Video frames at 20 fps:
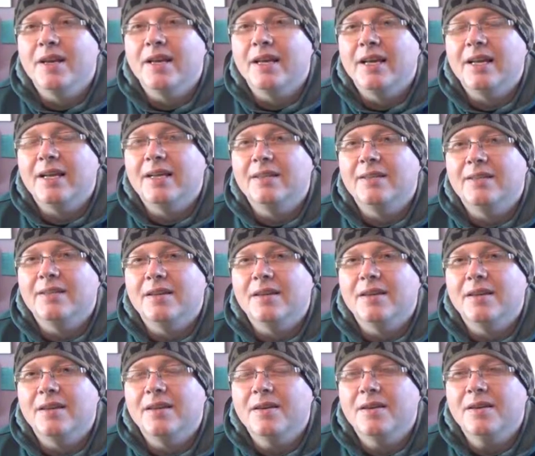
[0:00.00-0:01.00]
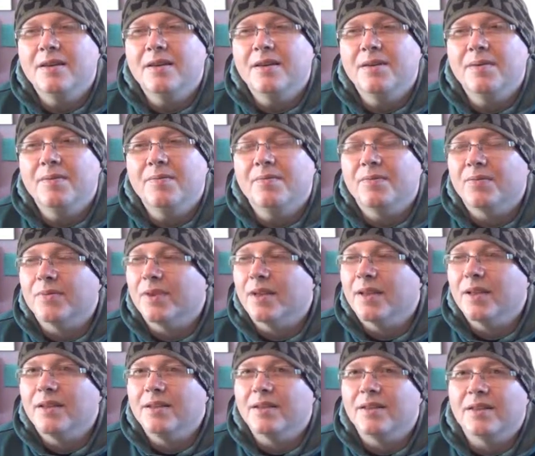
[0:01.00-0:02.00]
and um,
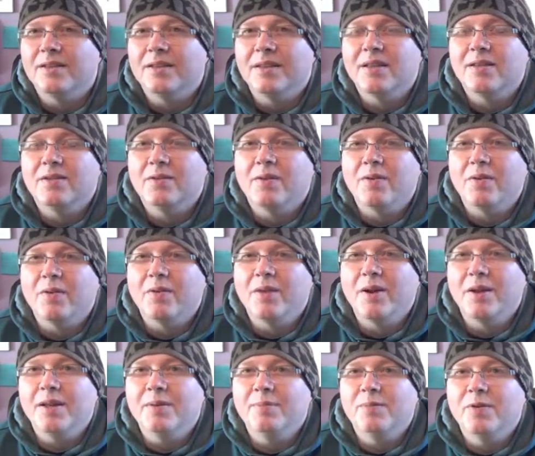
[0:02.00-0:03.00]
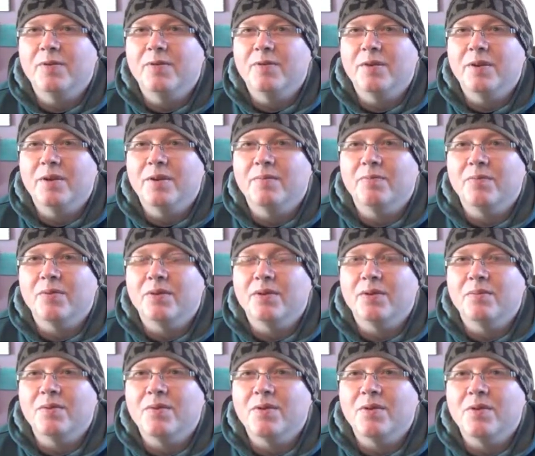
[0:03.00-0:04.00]
and I say there's quite, a number of um,
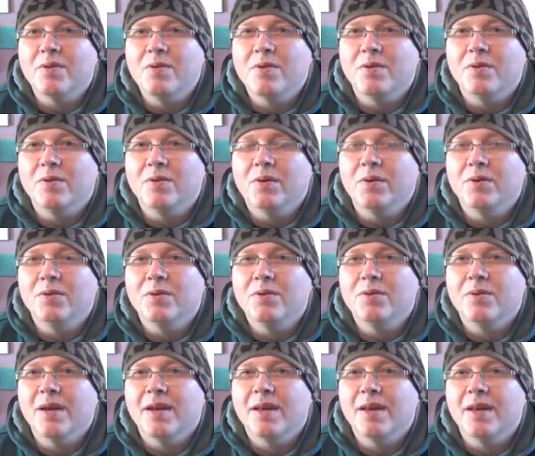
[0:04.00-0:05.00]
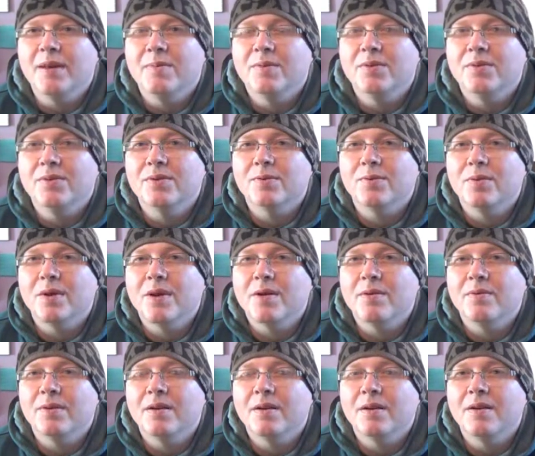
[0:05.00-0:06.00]
some UK, good UK gamers as
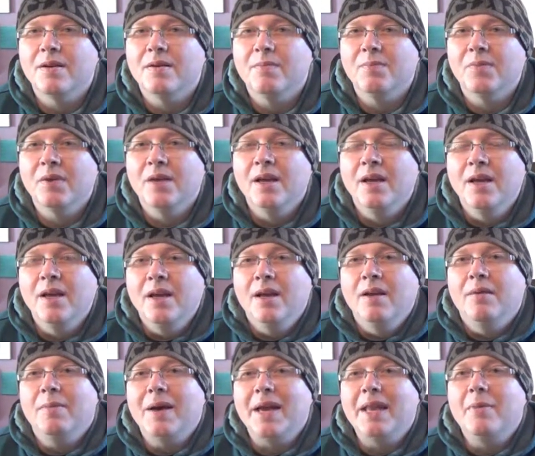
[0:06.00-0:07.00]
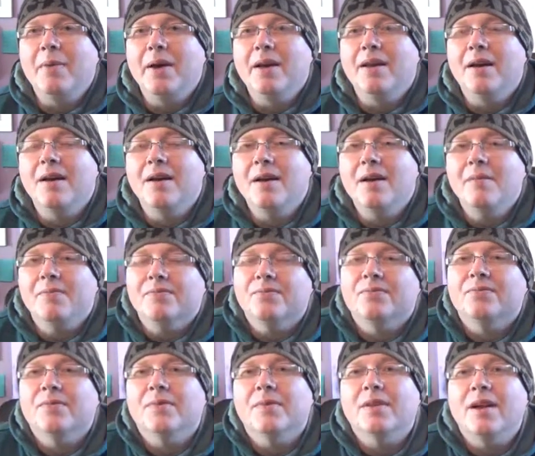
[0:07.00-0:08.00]
well. Um, but anyway, um,
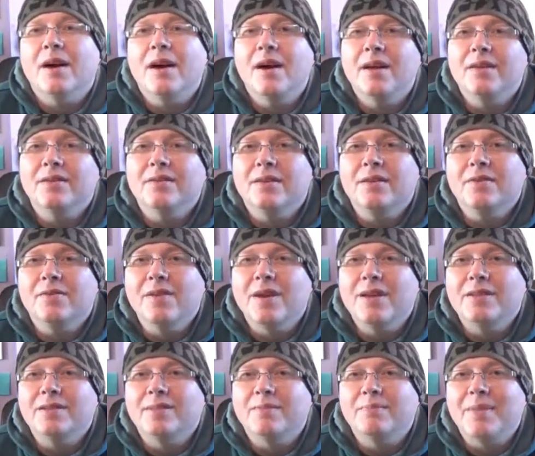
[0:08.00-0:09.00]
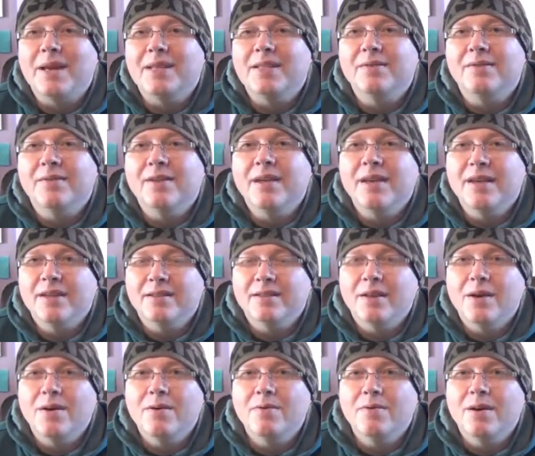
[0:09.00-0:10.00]
I digress massively,
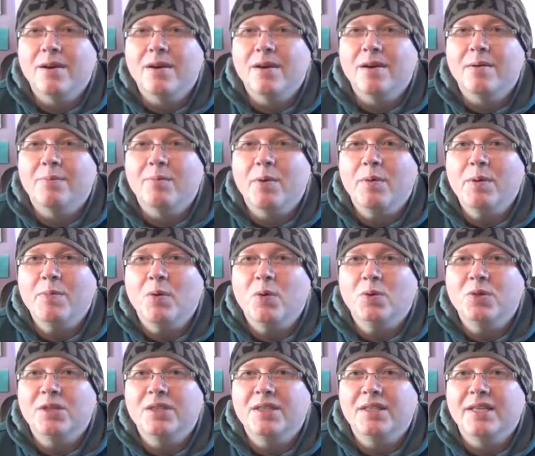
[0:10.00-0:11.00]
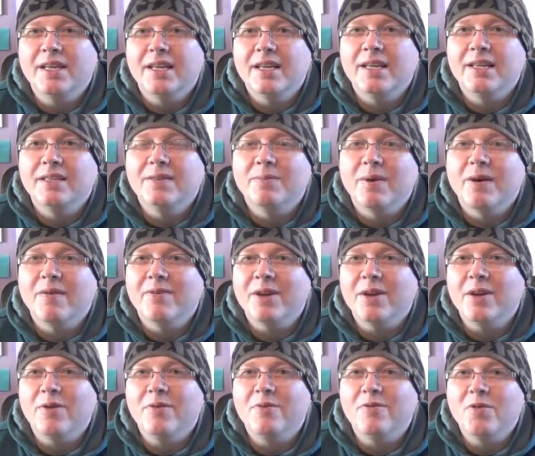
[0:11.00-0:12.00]
so uh, probably bored you to tears. But
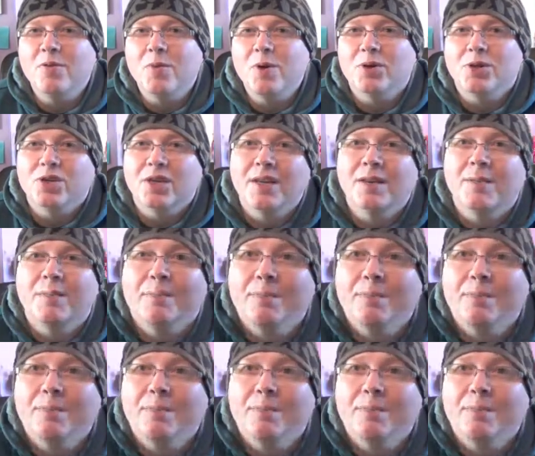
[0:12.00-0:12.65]
thank you for watching.